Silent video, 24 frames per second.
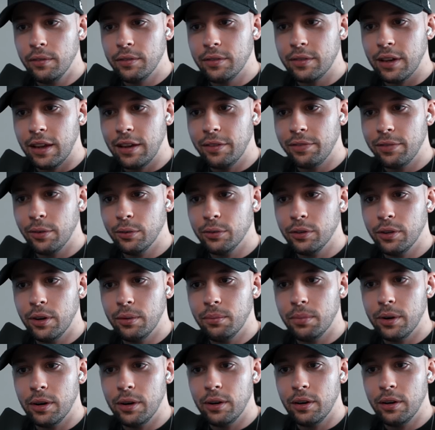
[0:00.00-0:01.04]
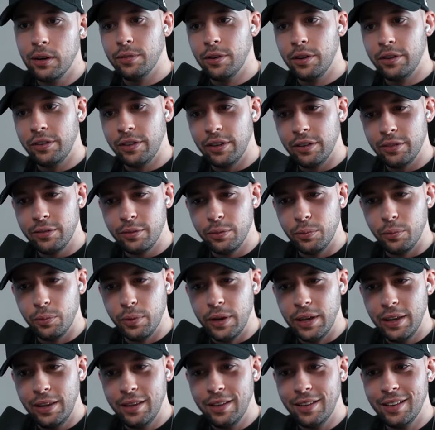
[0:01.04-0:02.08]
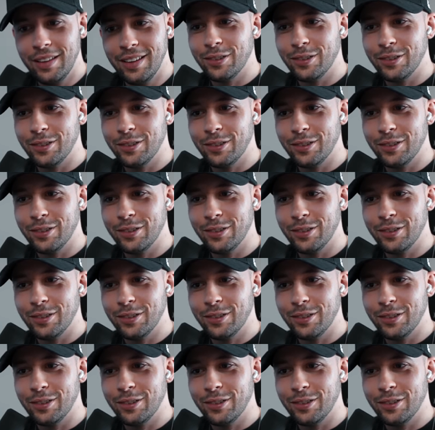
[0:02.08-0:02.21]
telephone number for a chance to win.